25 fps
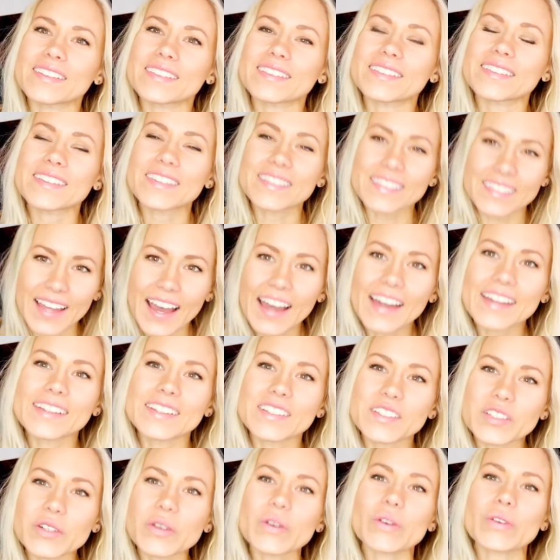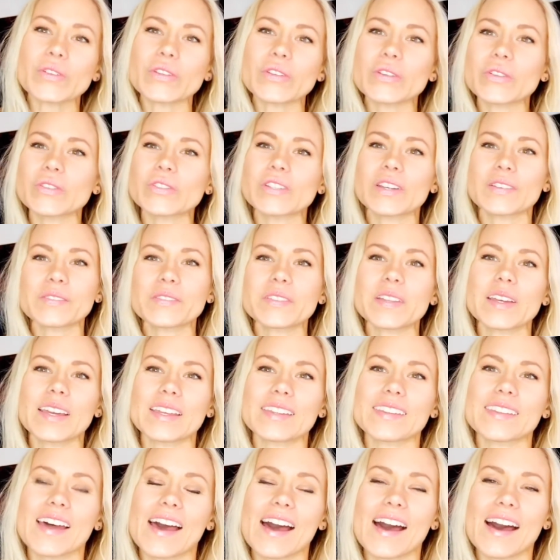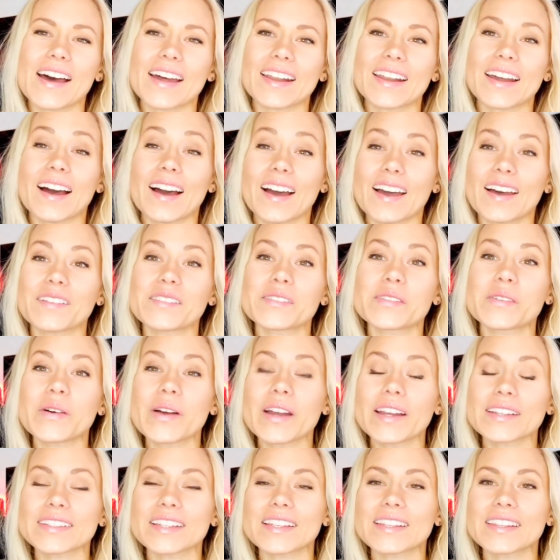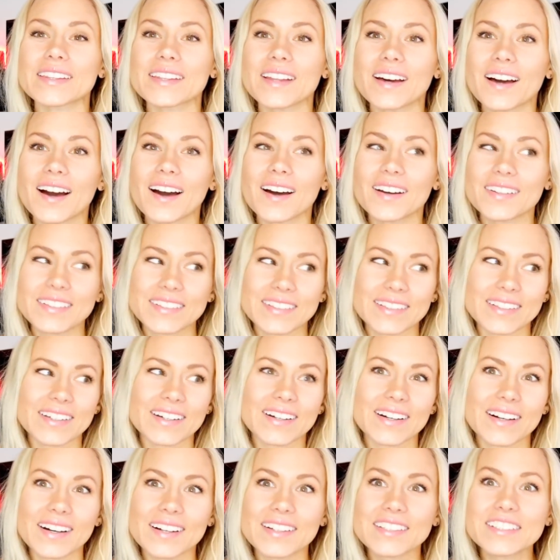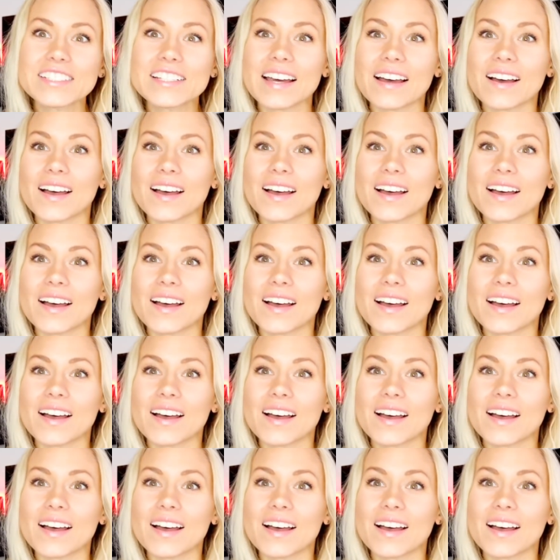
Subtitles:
that is also something that I worked a lot on,